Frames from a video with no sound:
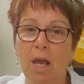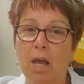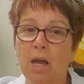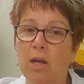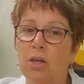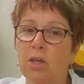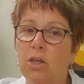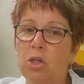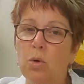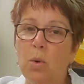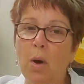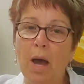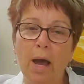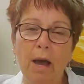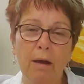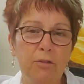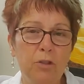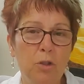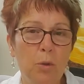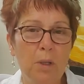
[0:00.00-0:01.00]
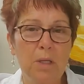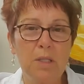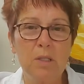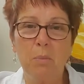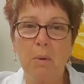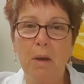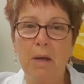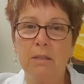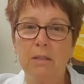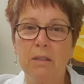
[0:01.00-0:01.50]
You have to
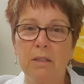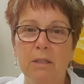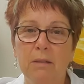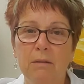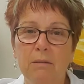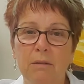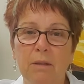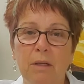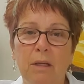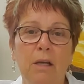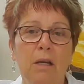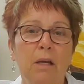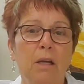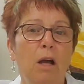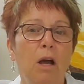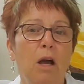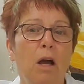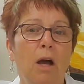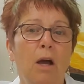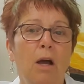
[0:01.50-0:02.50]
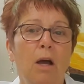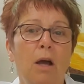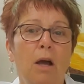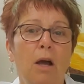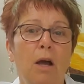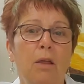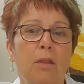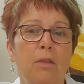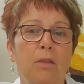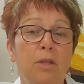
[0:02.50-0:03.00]
expect it.
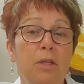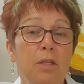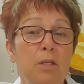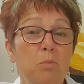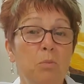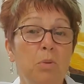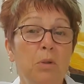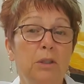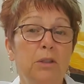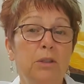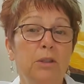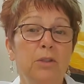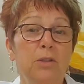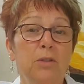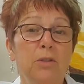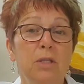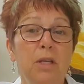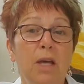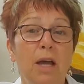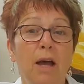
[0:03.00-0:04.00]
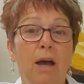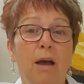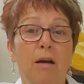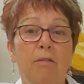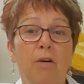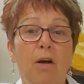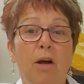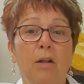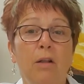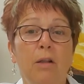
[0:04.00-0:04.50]
These builders
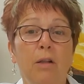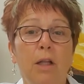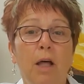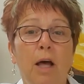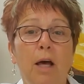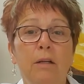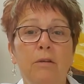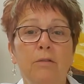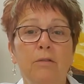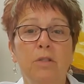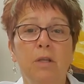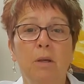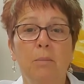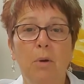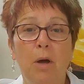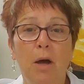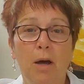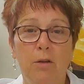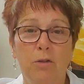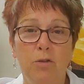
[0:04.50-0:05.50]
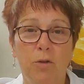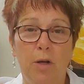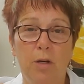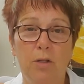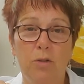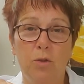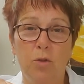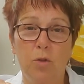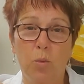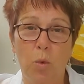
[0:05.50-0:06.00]
have a lot of
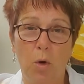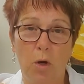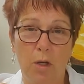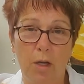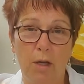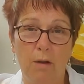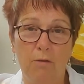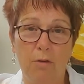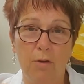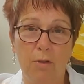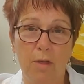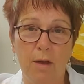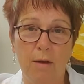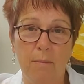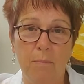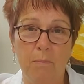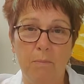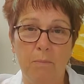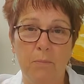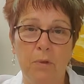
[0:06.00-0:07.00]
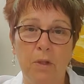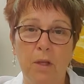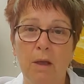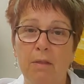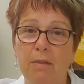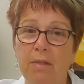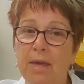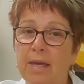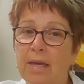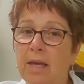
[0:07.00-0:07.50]
subcontractors working for them.
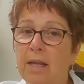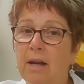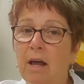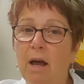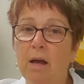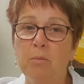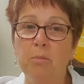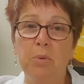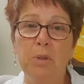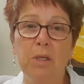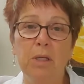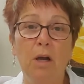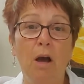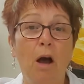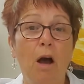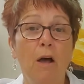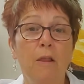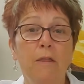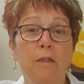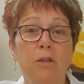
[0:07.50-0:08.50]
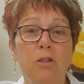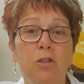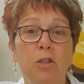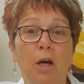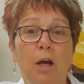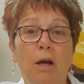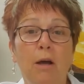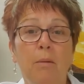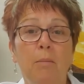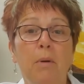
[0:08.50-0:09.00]
They cannot be on the
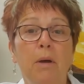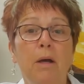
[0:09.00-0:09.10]
job